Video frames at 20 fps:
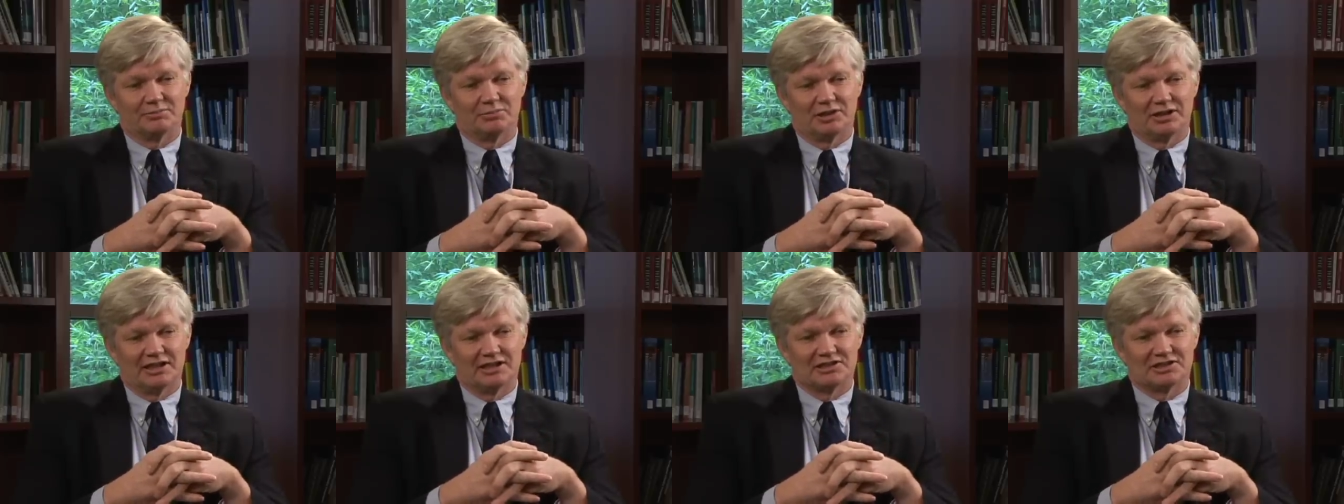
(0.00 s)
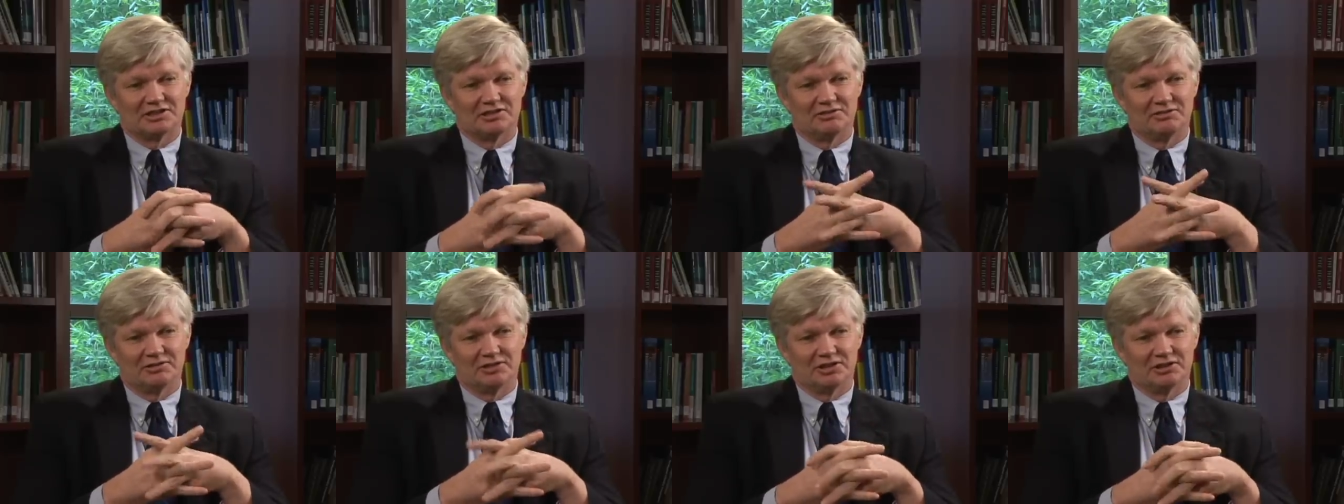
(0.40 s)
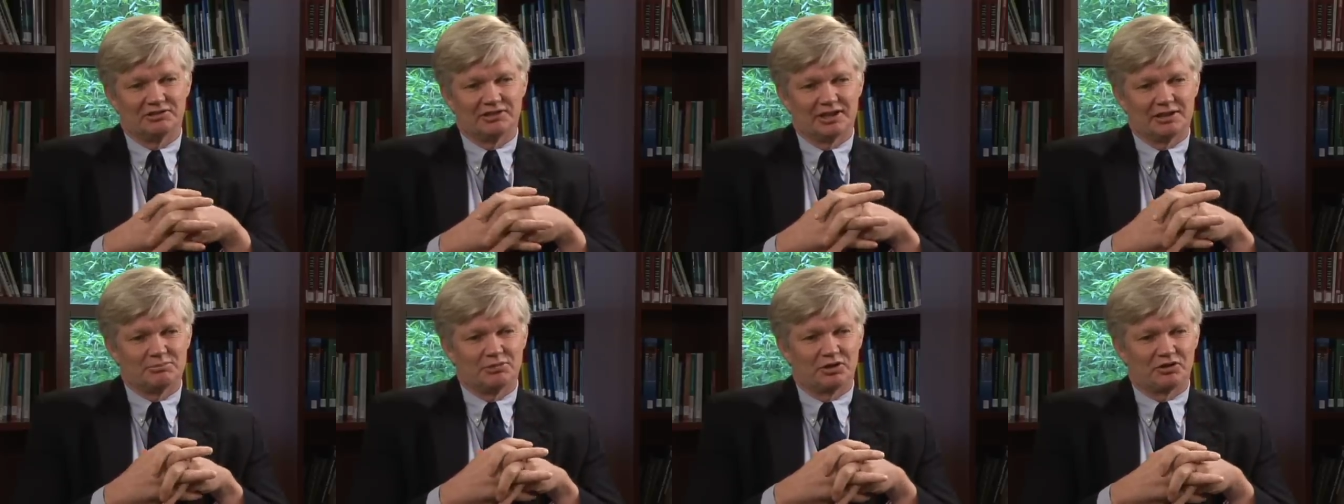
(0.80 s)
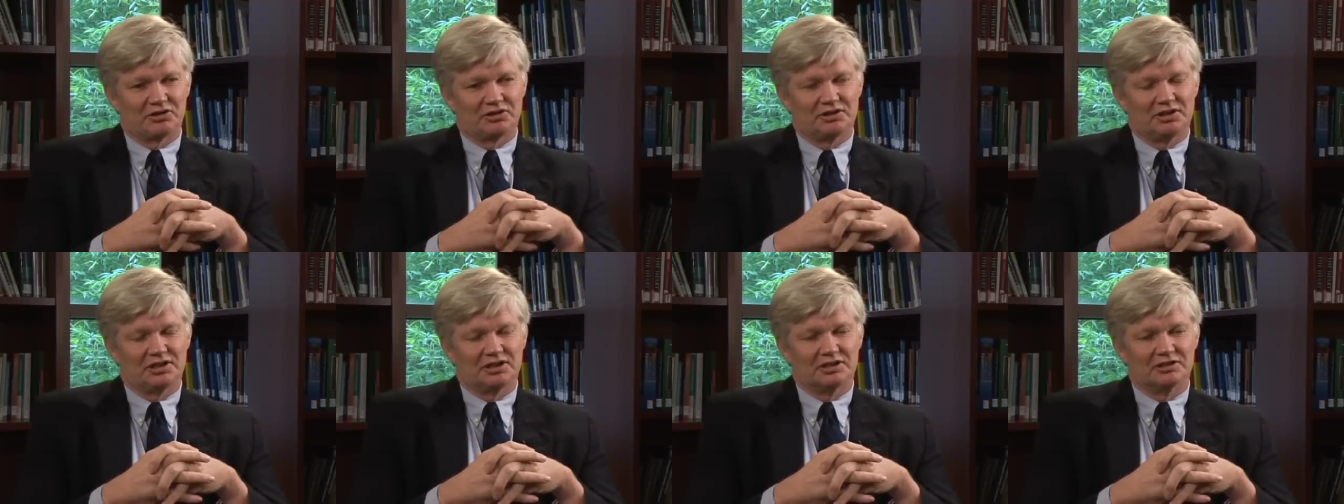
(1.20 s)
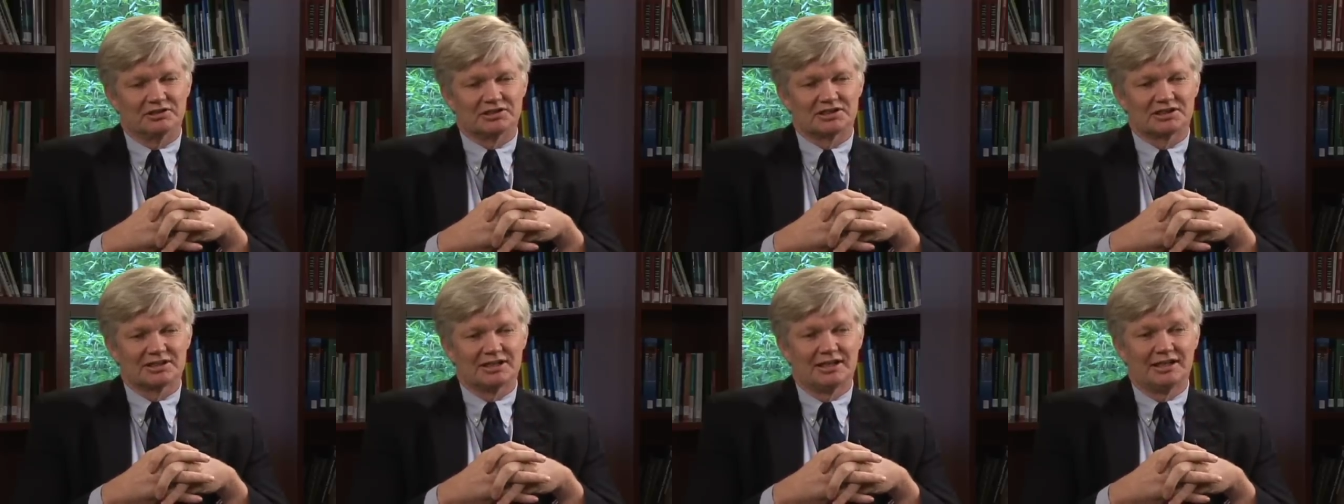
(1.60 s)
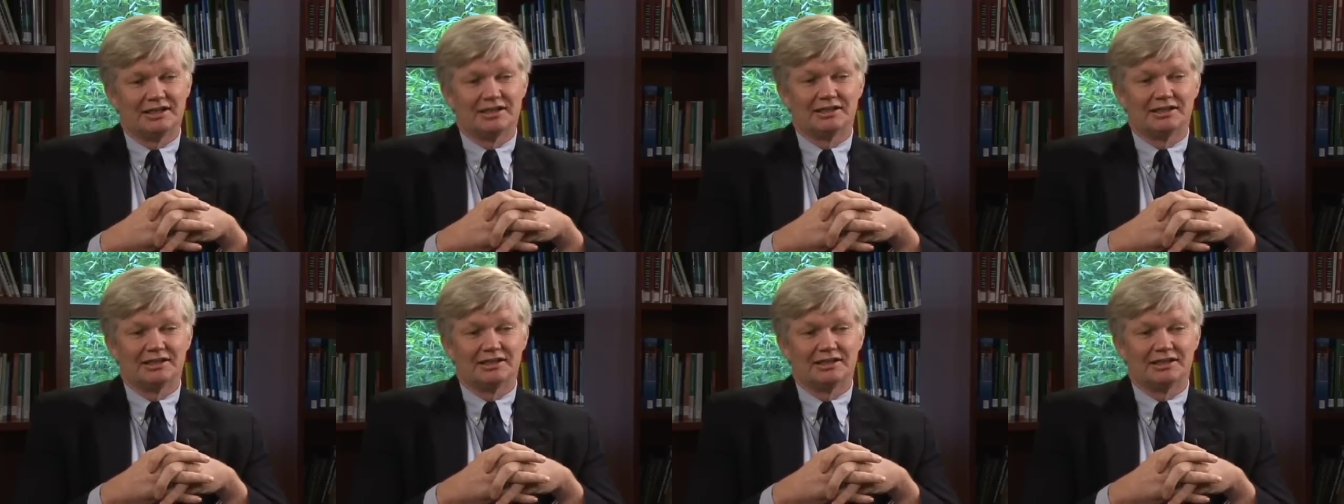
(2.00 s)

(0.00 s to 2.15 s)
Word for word: But as you, you and I both know, it's